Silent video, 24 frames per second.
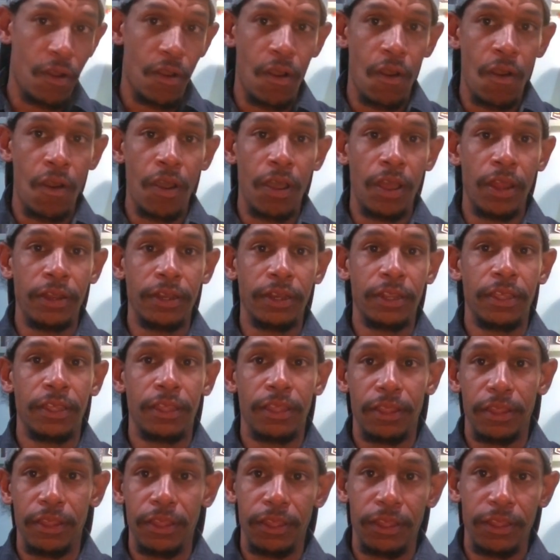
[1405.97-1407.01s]
on
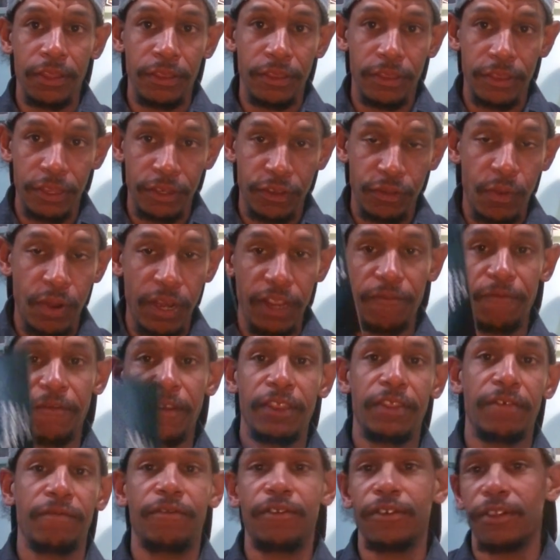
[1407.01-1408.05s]
the
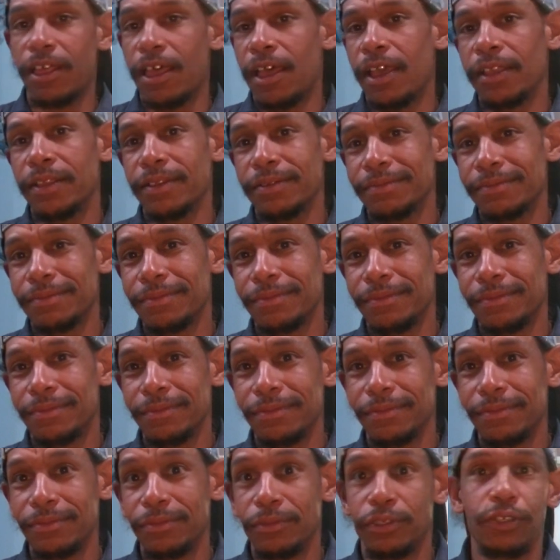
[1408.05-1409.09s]
25th of July.
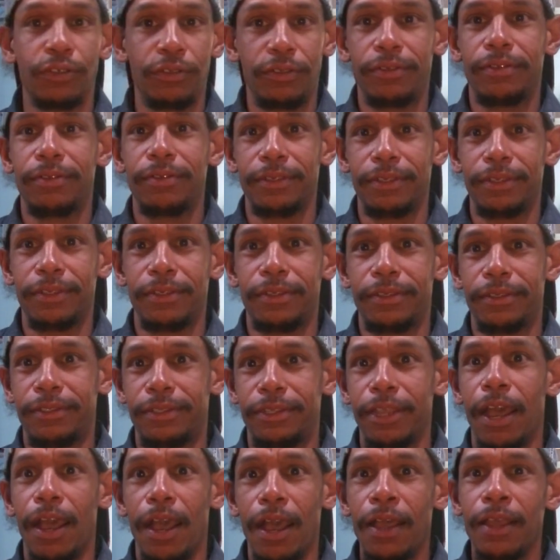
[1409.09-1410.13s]
So,
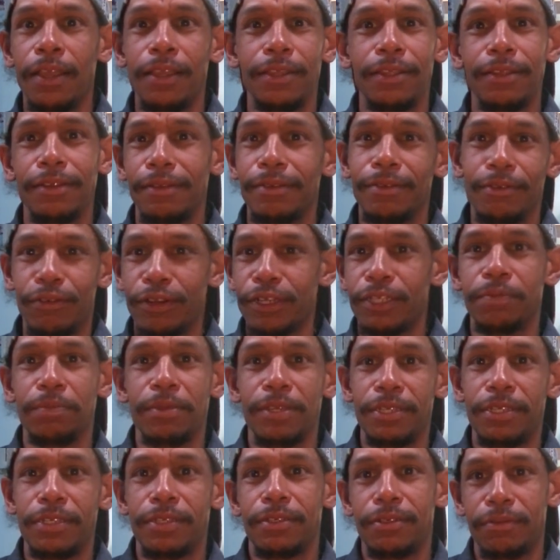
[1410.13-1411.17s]
duh,
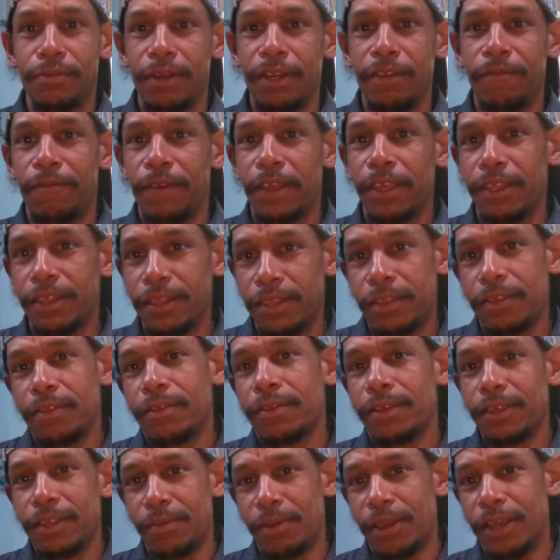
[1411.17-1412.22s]
Christmas 25th,
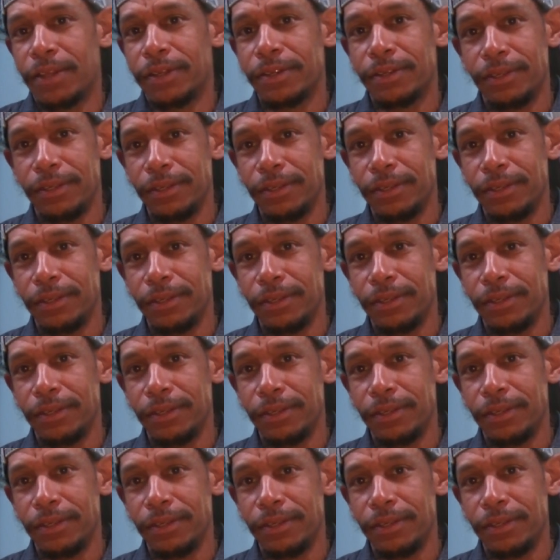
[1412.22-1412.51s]
come on.